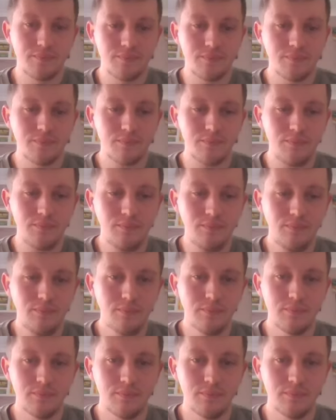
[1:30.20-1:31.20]

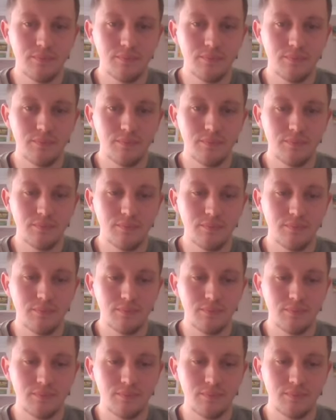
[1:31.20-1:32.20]

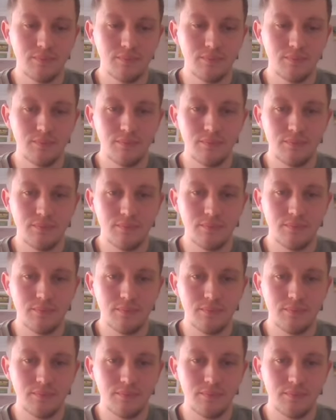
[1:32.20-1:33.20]

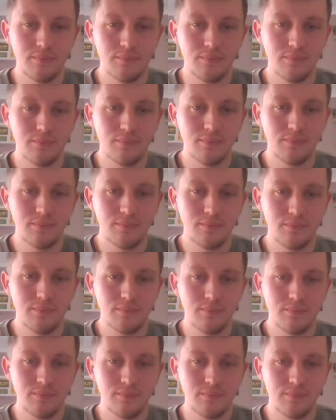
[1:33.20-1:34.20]

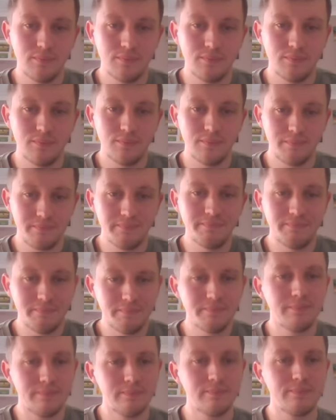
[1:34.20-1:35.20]

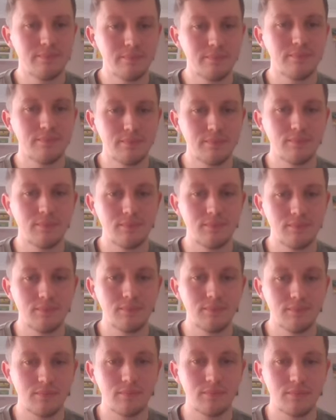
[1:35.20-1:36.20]

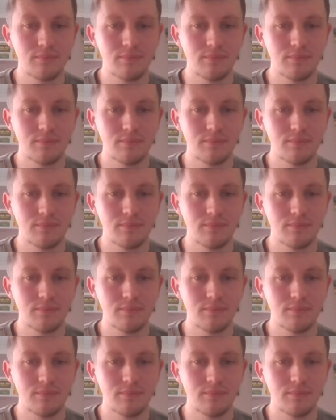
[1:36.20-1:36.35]
[no speech]